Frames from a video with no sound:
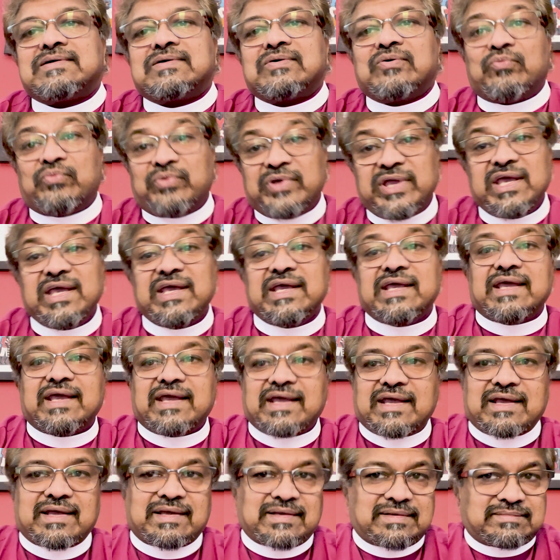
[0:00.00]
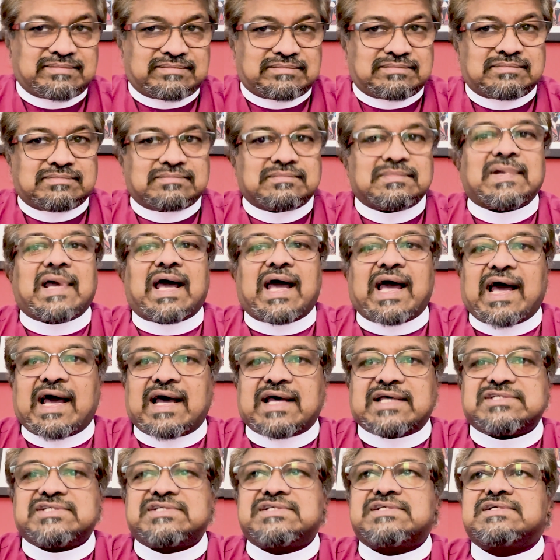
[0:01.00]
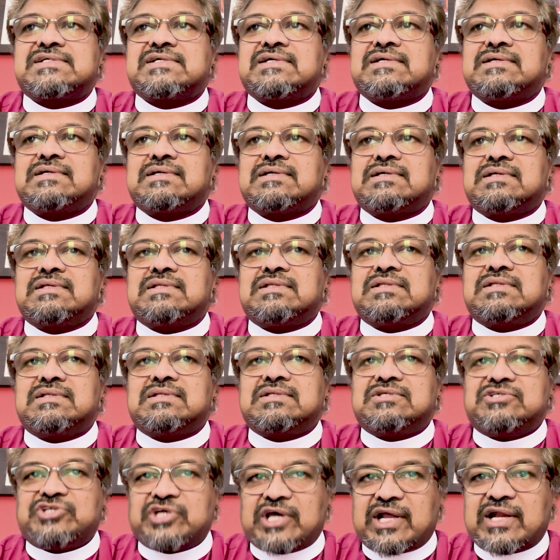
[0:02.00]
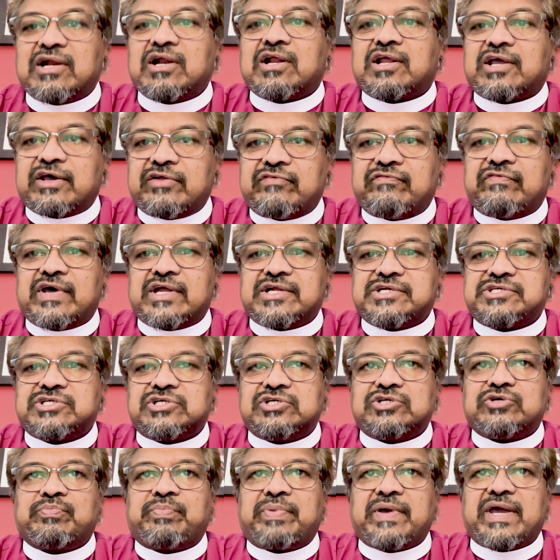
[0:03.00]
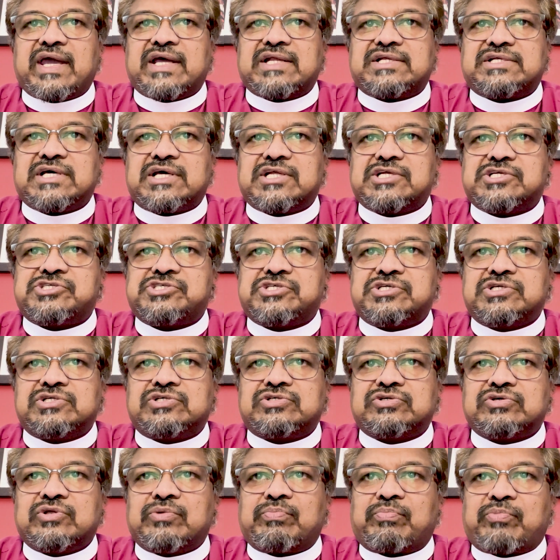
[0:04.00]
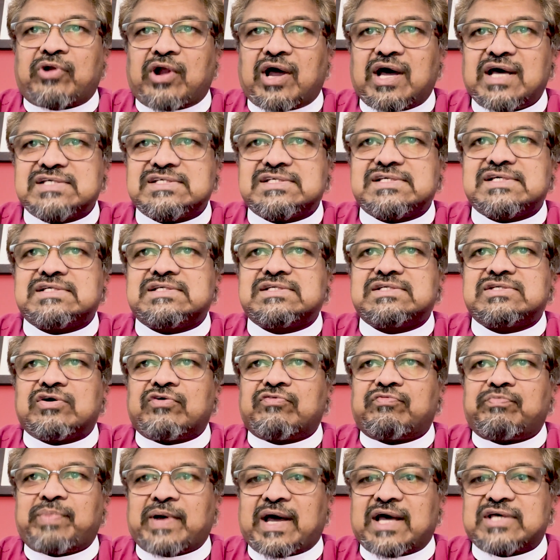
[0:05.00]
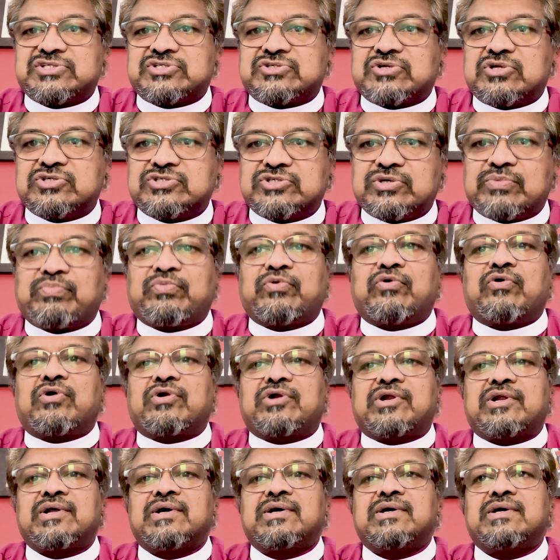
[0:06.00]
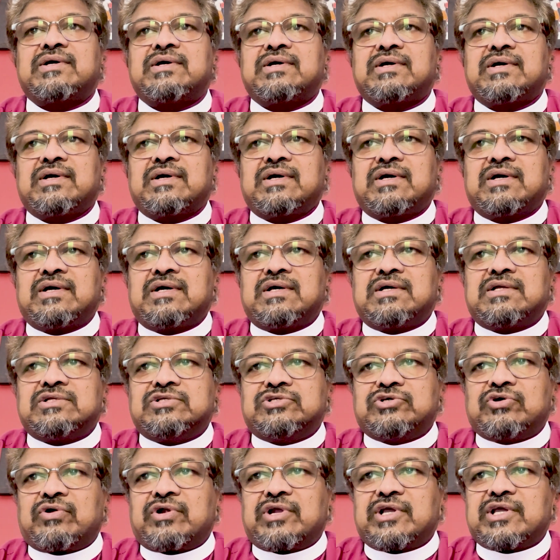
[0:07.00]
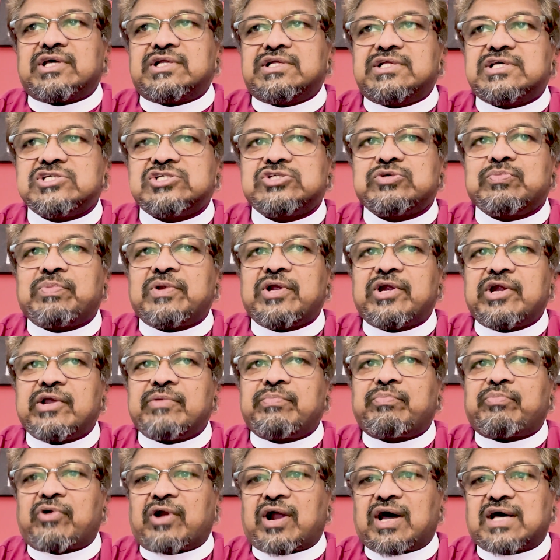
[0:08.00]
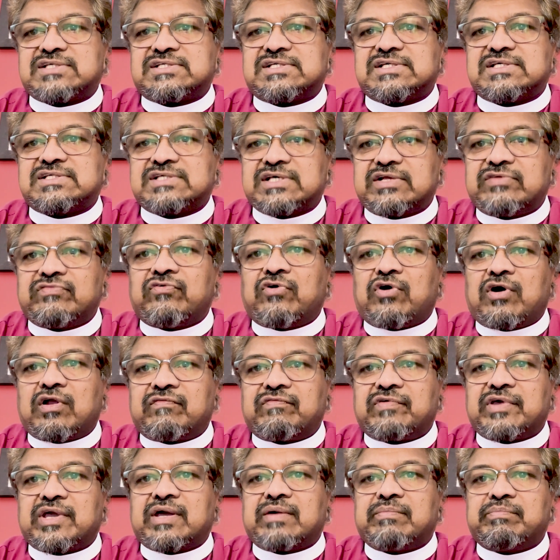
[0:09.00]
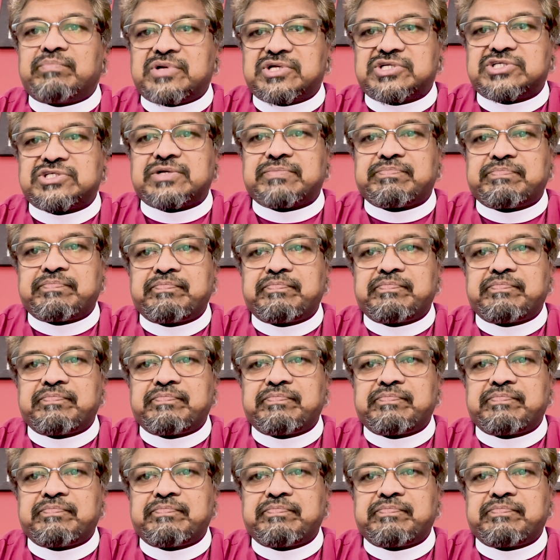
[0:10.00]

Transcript: We asked General Convention to pay attention to the process of pastoral support during a disciplinary process involving a bishop.